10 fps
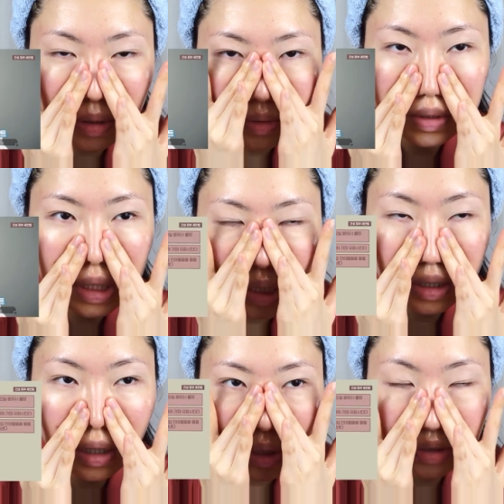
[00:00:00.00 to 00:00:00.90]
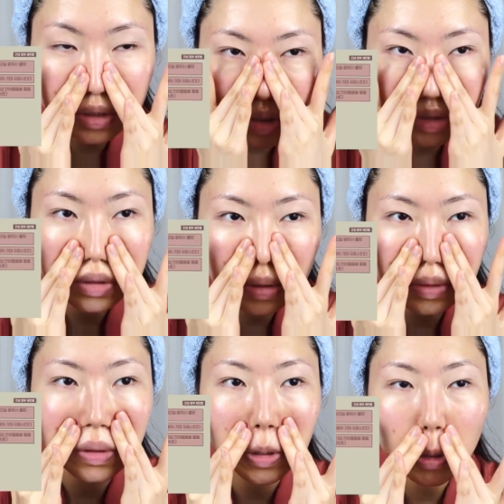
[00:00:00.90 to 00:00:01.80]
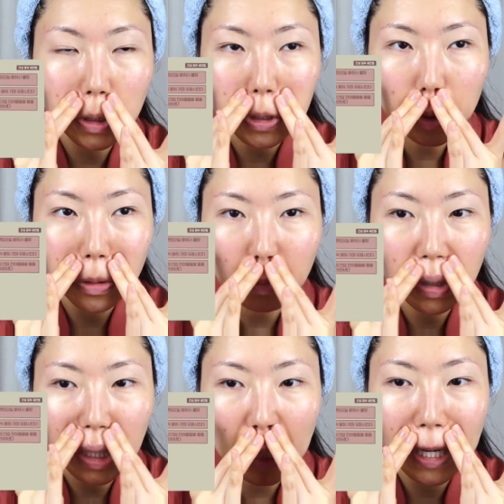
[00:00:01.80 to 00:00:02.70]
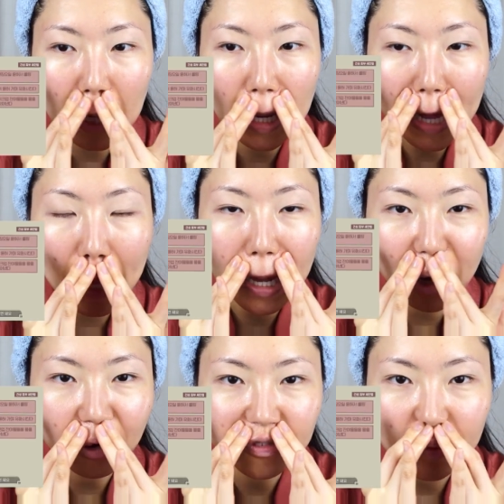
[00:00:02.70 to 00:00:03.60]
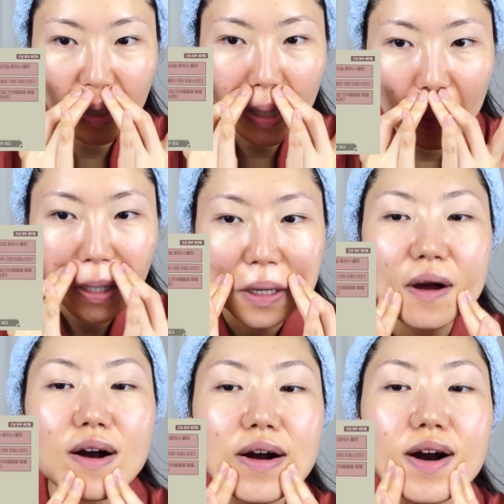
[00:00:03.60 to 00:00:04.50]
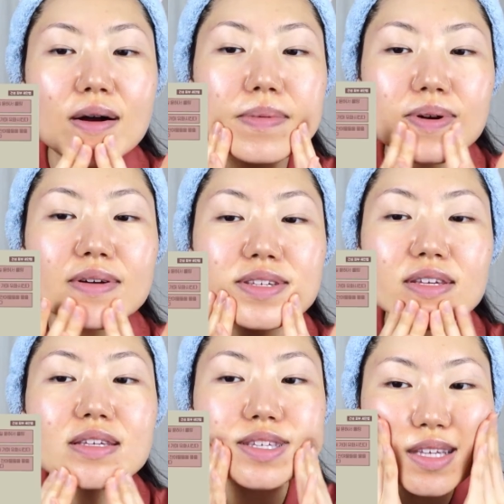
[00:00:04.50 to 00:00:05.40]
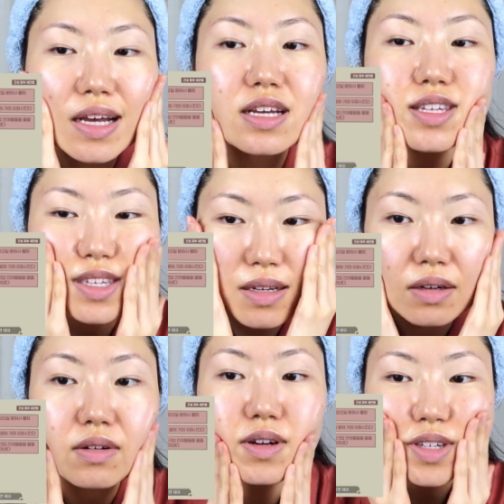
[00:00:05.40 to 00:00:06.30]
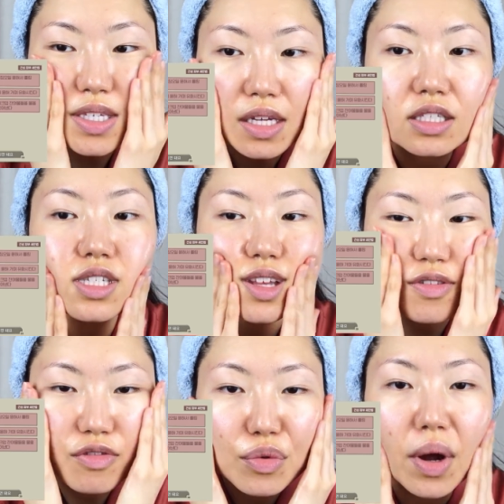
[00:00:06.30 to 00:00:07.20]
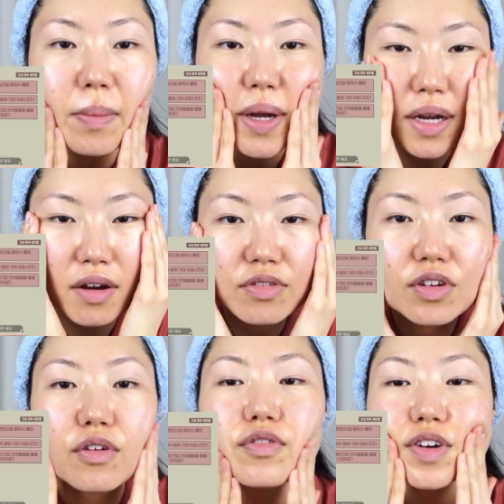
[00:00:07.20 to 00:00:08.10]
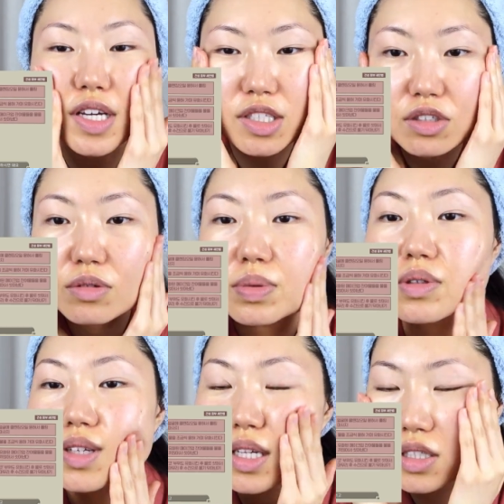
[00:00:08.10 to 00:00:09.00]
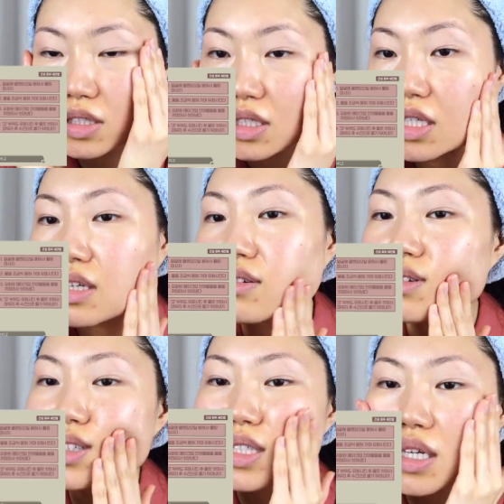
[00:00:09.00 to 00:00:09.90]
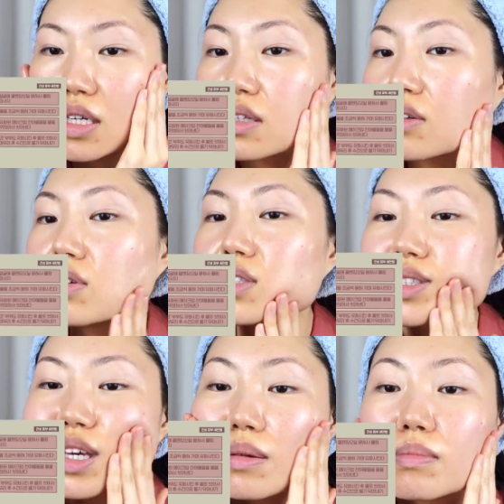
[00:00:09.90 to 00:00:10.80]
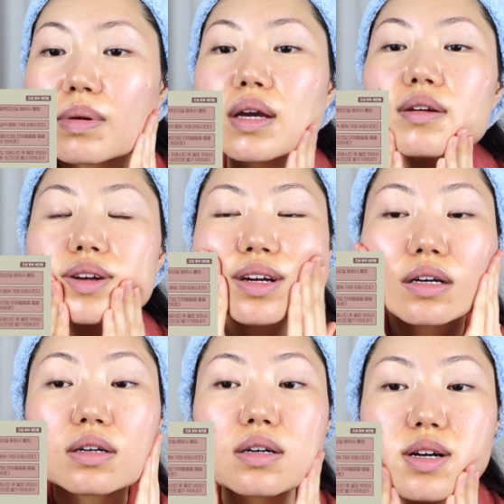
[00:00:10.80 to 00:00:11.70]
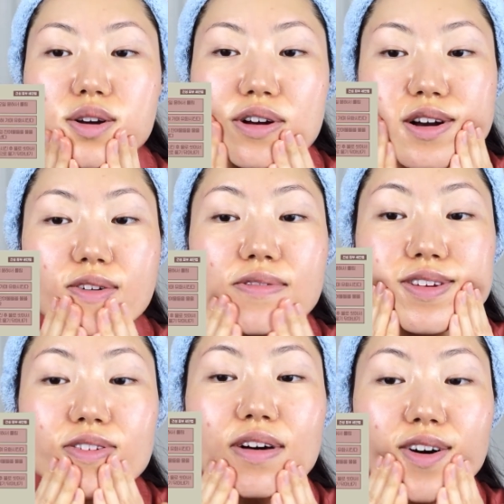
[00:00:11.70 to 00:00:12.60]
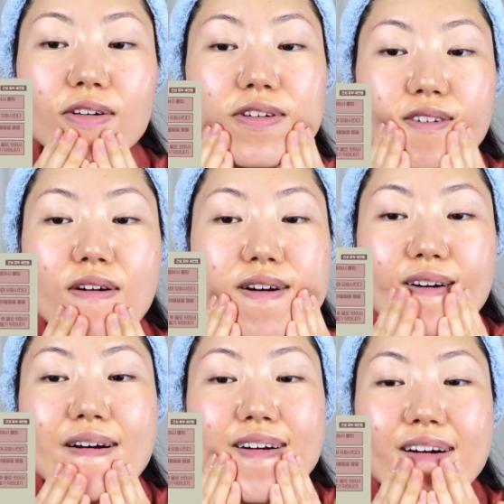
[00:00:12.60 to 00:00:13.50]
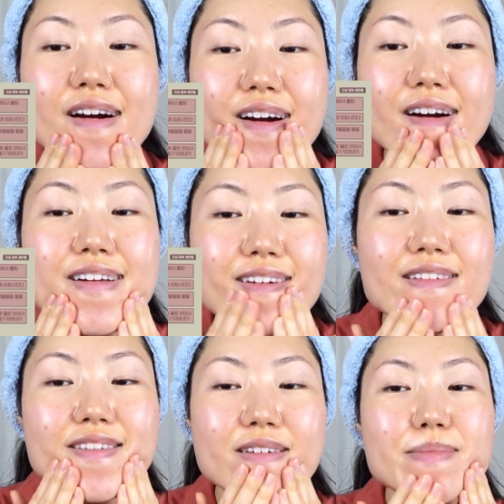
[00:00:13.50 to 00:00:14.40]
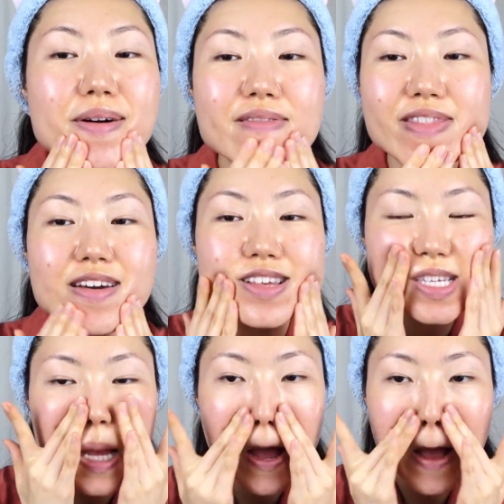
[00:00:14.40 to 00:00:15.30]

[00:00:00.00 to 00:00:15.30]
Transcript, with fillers: only got to two minute and a half uh, because it says you know excessive rubbing of your face could potentially irritate your skin barrier so I don't know about this